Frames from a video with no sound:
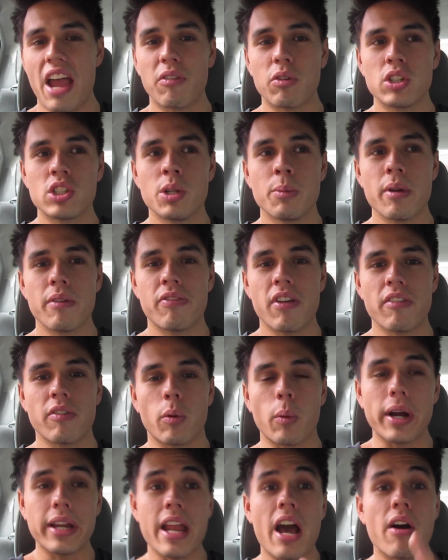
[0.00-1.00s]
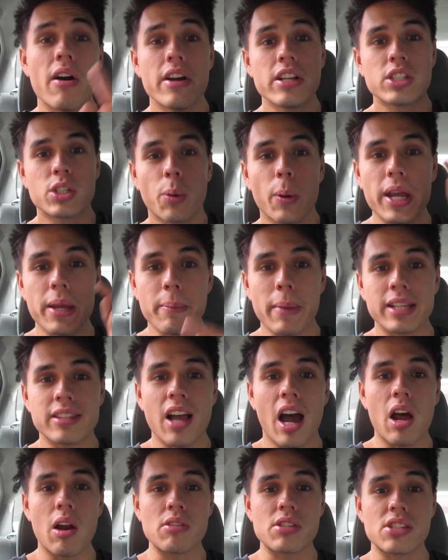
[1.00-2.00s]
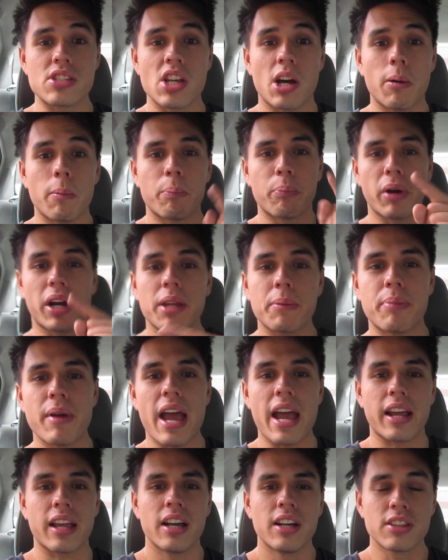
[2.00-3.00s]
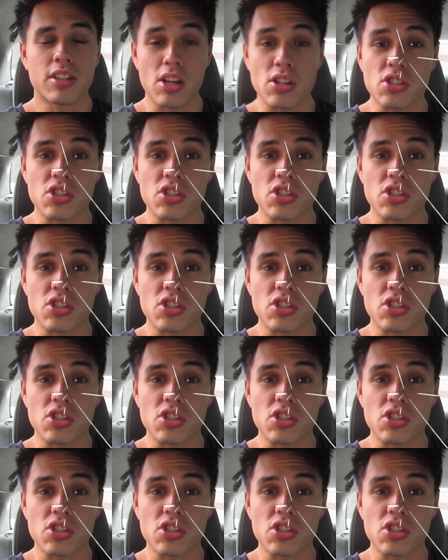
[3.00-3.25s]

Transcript: Everyone do me a favor right now. Tweet McDonald's and tell them bring back the